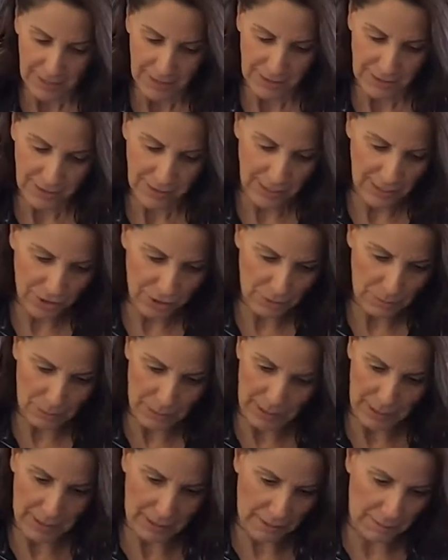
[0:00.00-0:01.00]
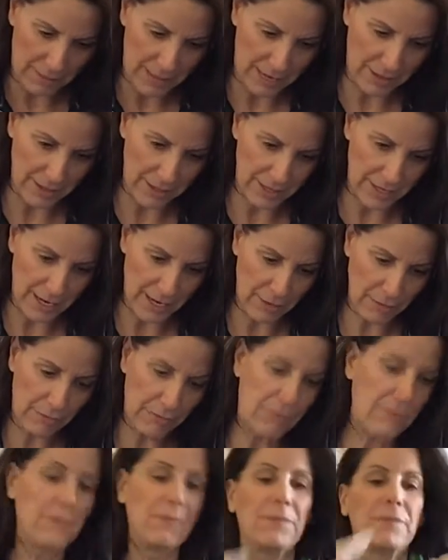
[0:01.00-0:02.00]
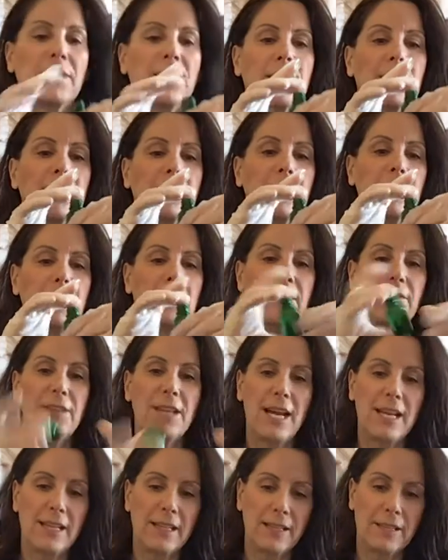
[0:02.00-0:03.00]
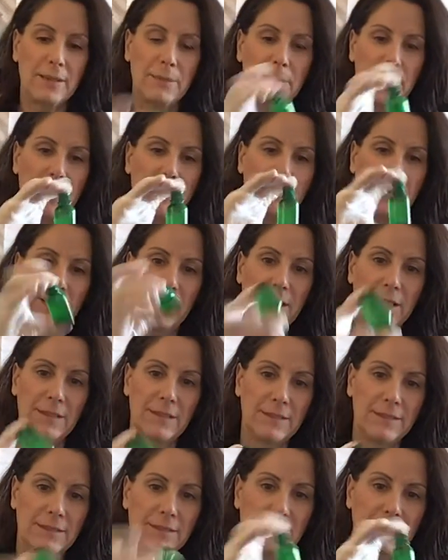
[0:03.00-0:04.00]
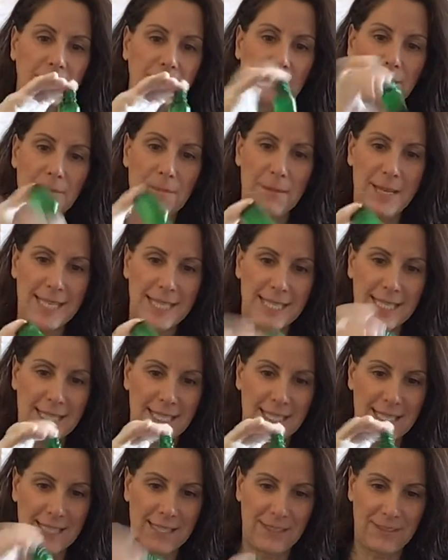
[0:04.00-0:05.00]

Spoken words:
So that should be about enough. I'm going to give that a little bit of a mix.